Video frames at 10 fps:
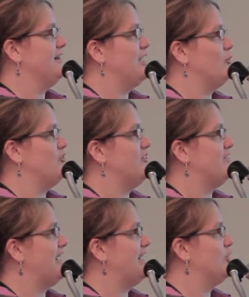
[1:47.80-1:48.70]
that which
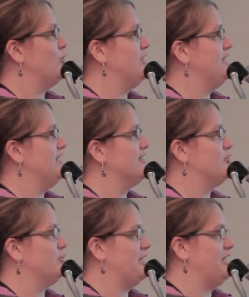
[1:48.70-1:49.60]
is adequately
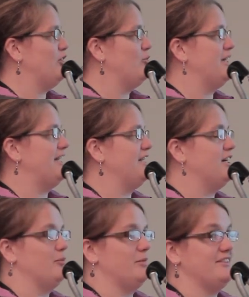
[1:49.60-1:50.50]
explained by
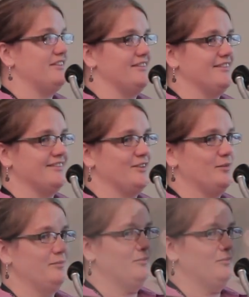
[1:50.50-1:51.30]
incompetence.